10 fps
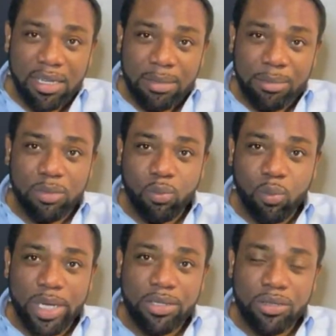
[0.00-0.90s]
But
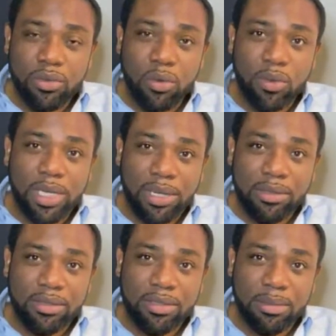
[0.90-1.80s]
when you go
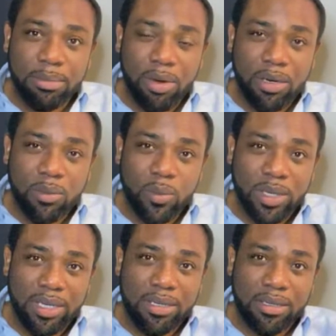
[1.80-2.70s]
down to the part
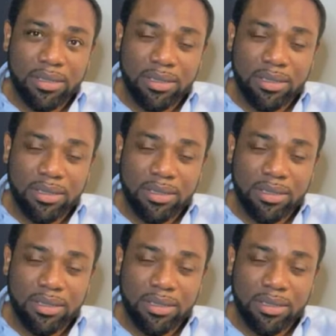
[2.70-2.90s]
where